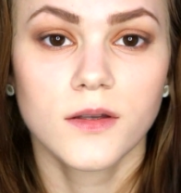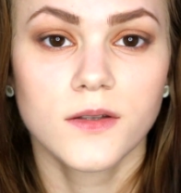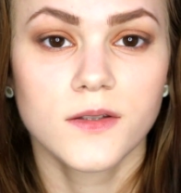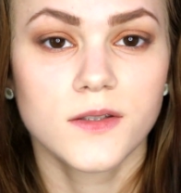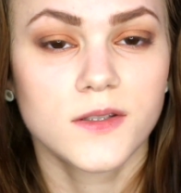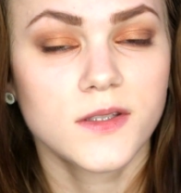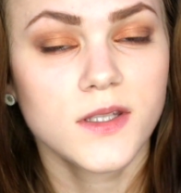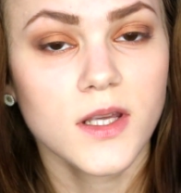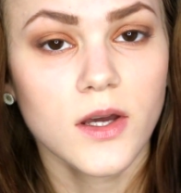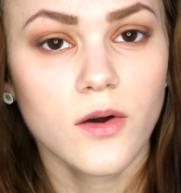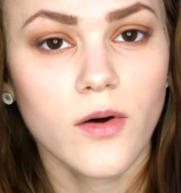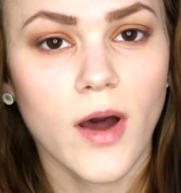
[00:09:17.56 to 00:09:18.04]

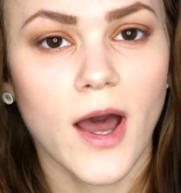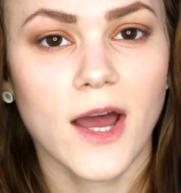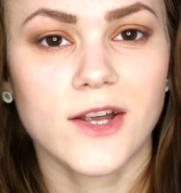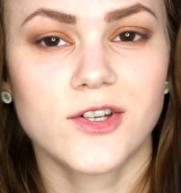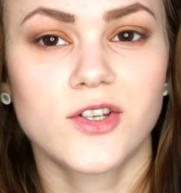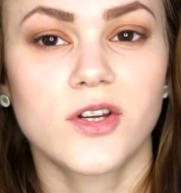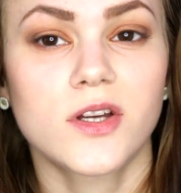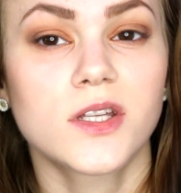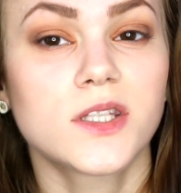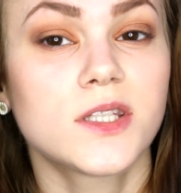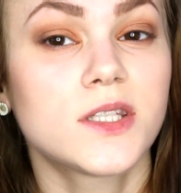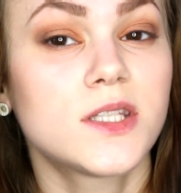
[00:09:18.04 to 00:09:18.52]
So
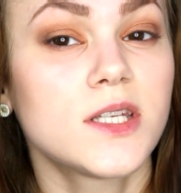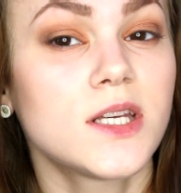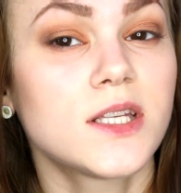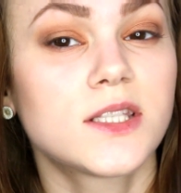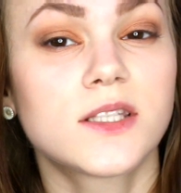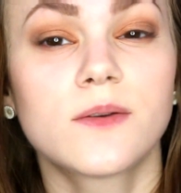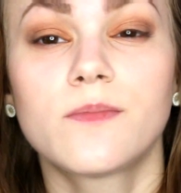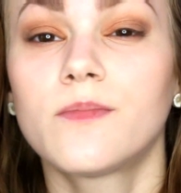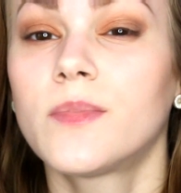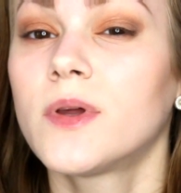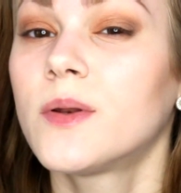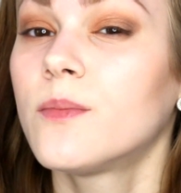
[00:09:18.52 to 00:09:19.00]
as you can see,
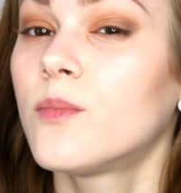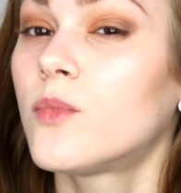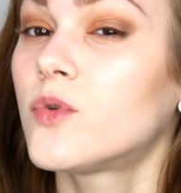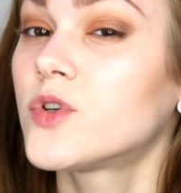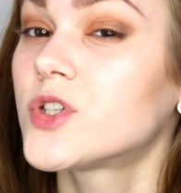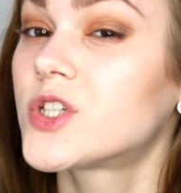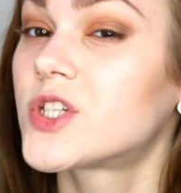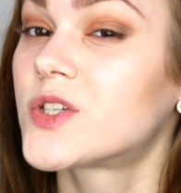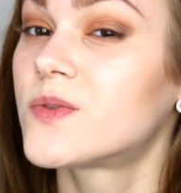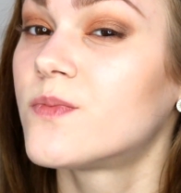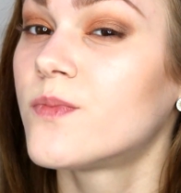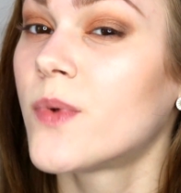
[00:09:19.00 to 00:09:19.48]
it's a bit
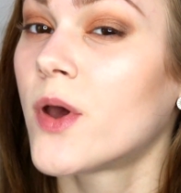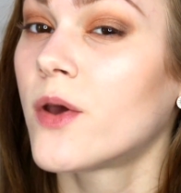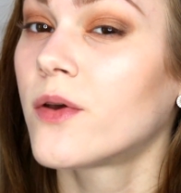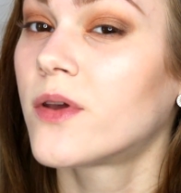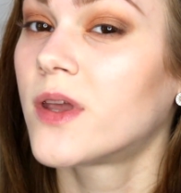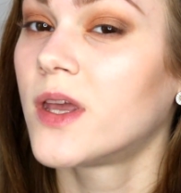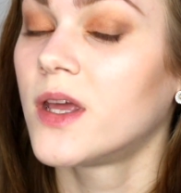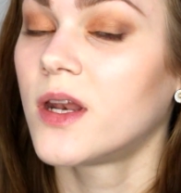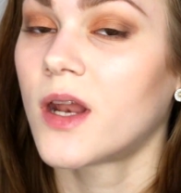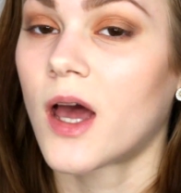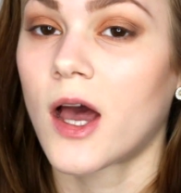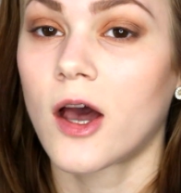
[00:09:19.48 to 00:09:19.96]
more
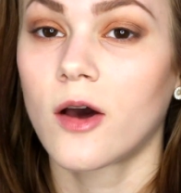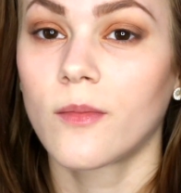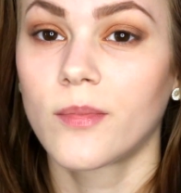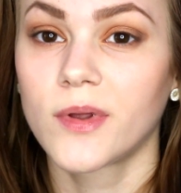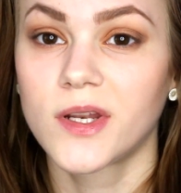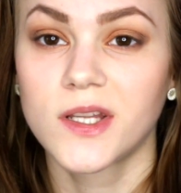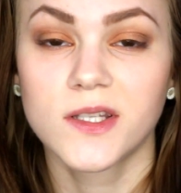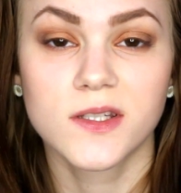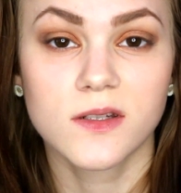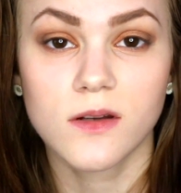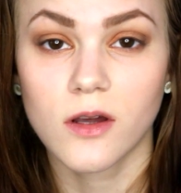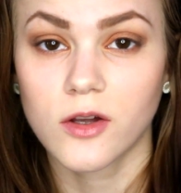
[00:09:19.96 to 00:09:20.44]
smoky now,
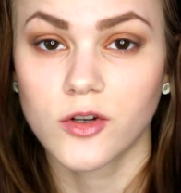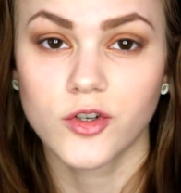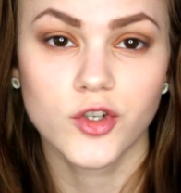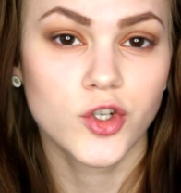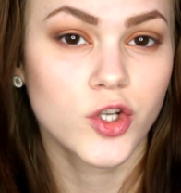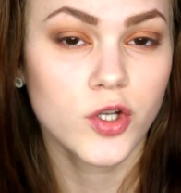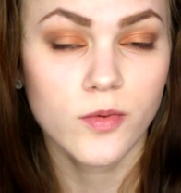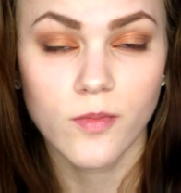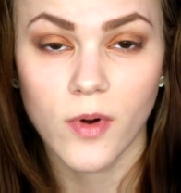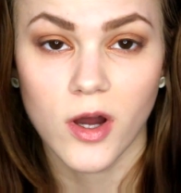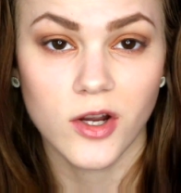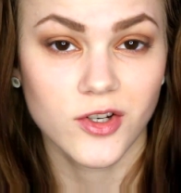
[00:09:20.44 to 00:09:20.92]
but it's not
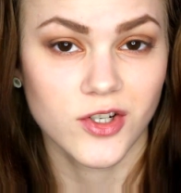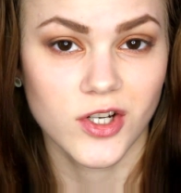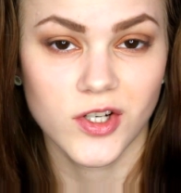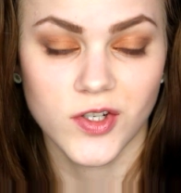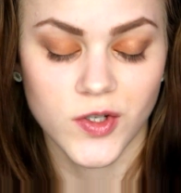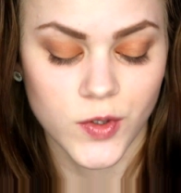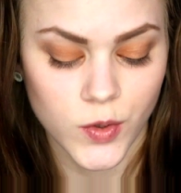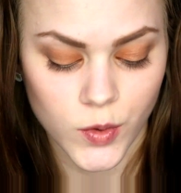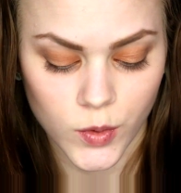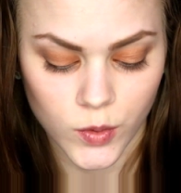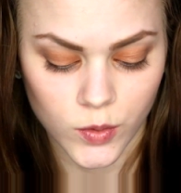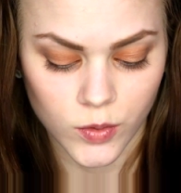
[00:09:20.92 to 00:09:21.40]
too much
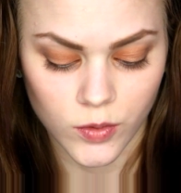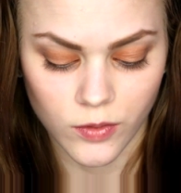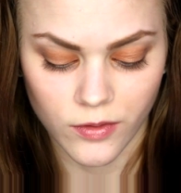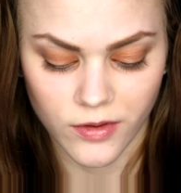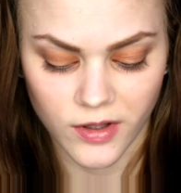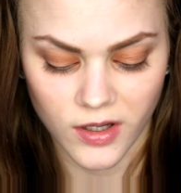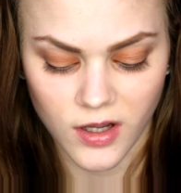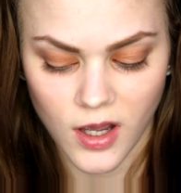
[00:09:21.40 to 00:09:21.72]
at all.